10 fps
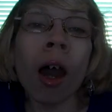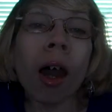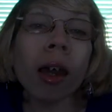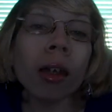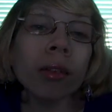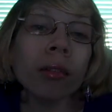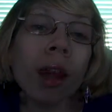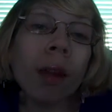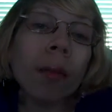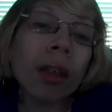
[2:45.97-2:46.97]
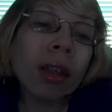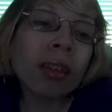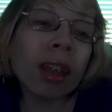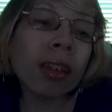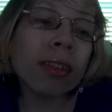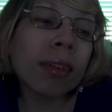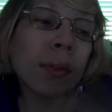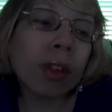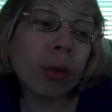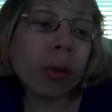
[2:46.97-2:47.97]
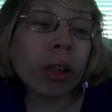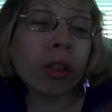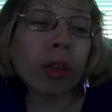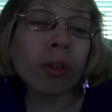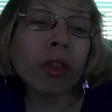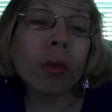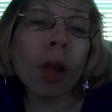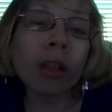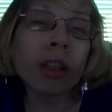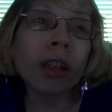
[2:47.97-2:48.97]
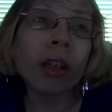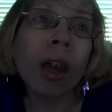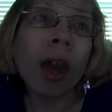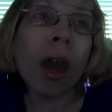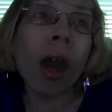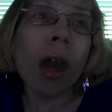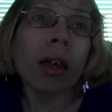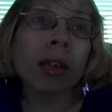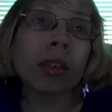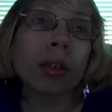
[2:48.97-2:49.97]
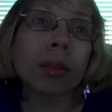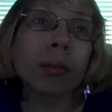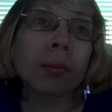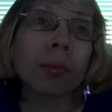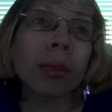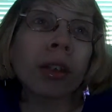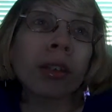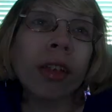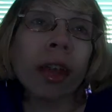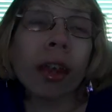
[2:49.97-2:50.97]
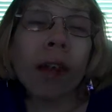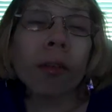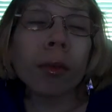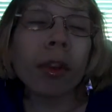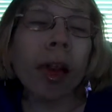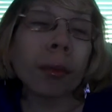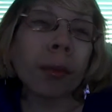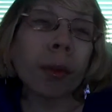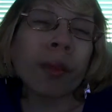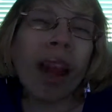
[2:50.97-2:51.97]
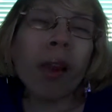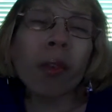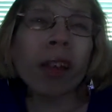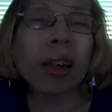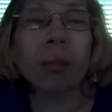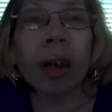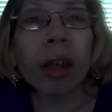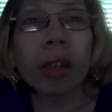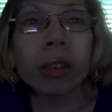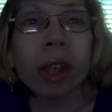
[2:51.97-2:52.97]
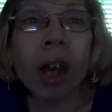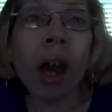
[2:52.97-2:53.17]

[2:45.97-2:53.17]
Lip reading: I mean, it's something you could do if you wanted to take it out from the library, but I don't think I'd buy it.